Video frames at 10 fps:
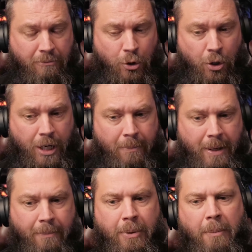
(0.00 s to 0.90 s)
Do you know what I
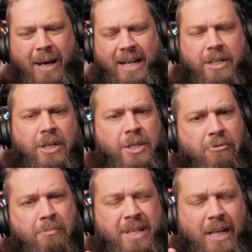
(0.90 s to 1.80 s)
mean? But Pantones
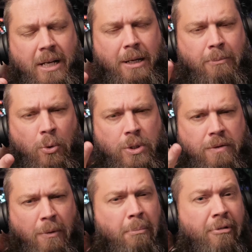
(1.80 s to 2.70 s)
are particularly
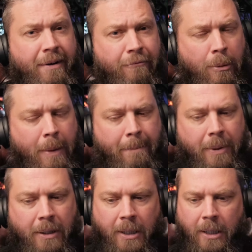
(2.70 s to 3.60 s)
important for print, remember.